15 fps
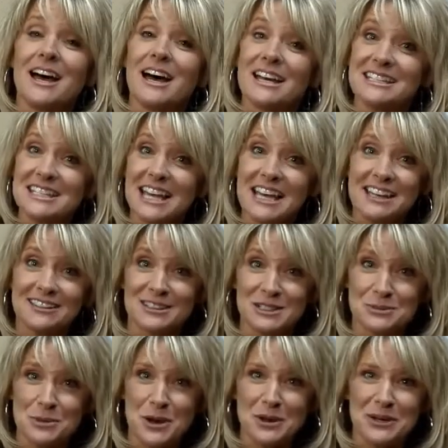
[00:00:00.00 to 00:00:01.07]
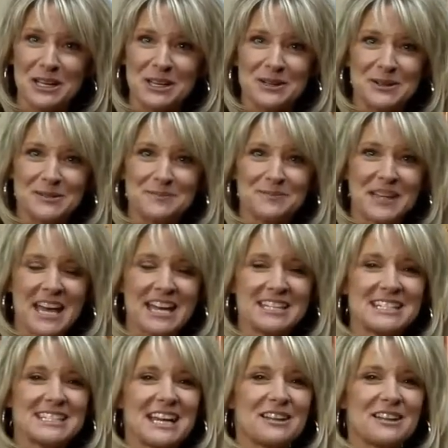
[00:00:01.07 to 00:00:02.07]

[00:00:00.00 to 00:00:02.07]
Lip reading: a tankless water heater. To